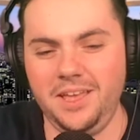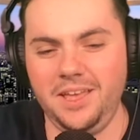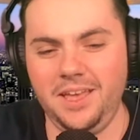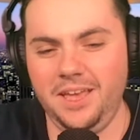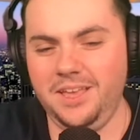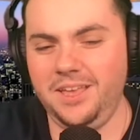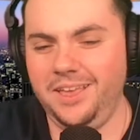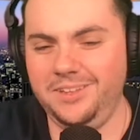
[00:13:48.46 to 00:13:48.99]

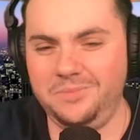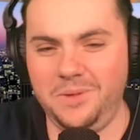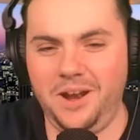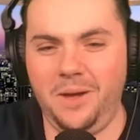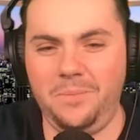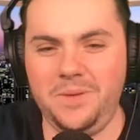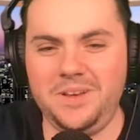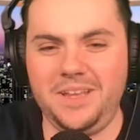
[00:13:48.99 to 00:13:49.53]
he's been
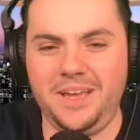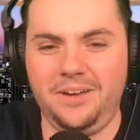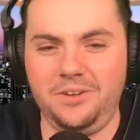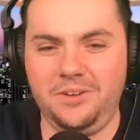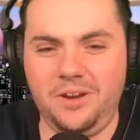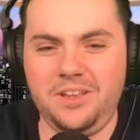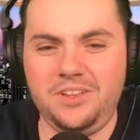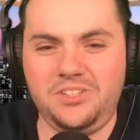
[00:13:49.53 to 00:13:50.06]
up and down
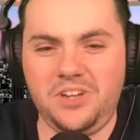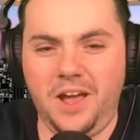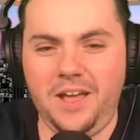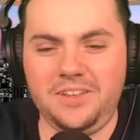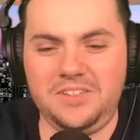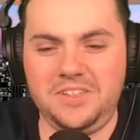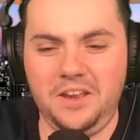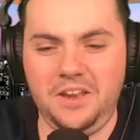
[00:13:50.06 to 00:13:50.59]
during his
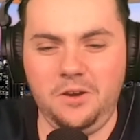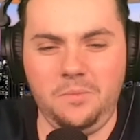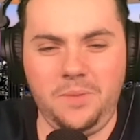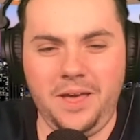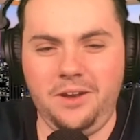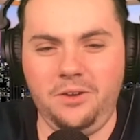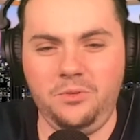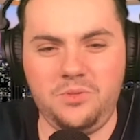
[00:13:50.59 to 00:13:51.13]
Giants tenure,
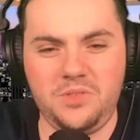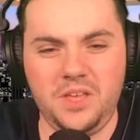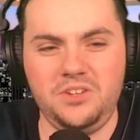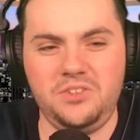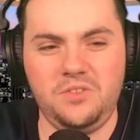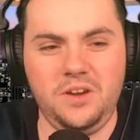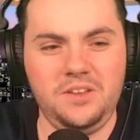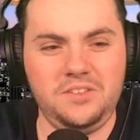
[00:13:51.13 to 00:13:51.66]
battled with
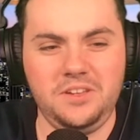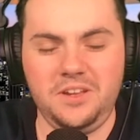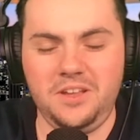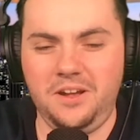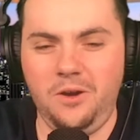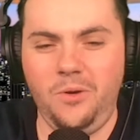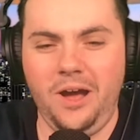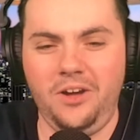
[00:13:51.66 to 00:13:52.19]
injuries, and to
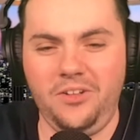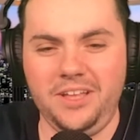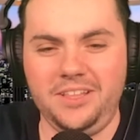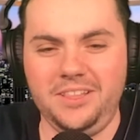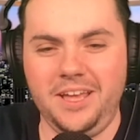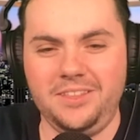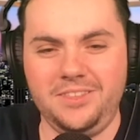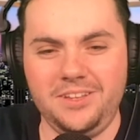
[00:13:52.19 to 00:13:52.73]
go out like
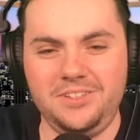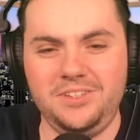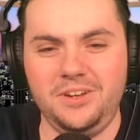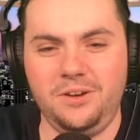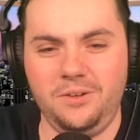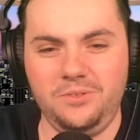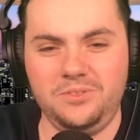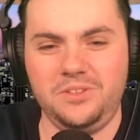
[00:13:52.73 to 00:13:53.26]
that this
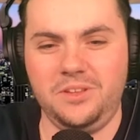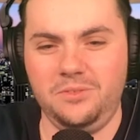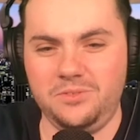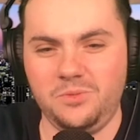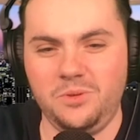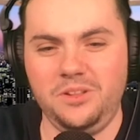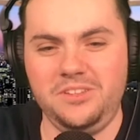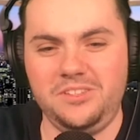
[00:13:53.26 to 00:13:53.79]
year, it was
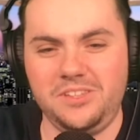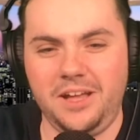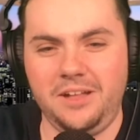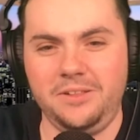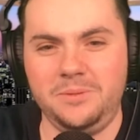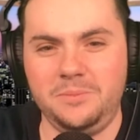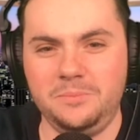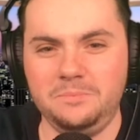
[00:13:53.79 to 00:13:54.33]
really
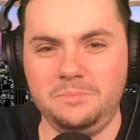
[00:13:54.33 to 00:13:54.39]
solid.